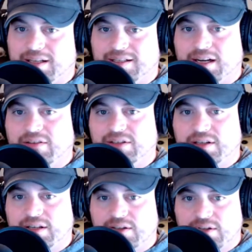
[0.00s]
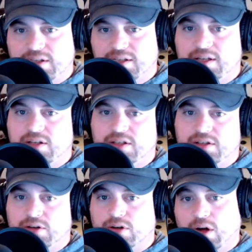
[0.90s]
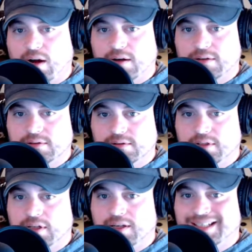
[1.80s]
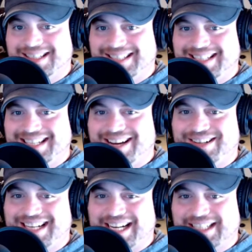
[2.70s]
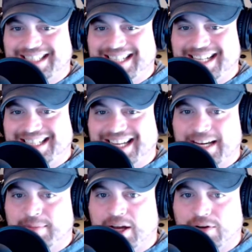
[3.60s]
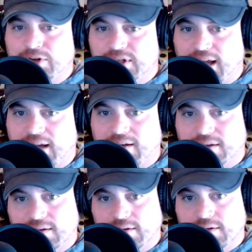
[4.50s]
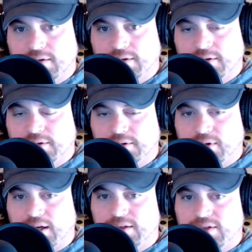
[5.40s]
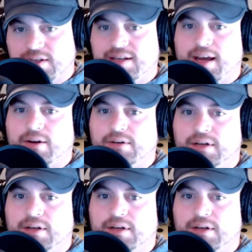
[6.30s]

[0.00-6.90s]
instead of listening to these teachings in your car, sit down and actually take time out of your day, right? Sit down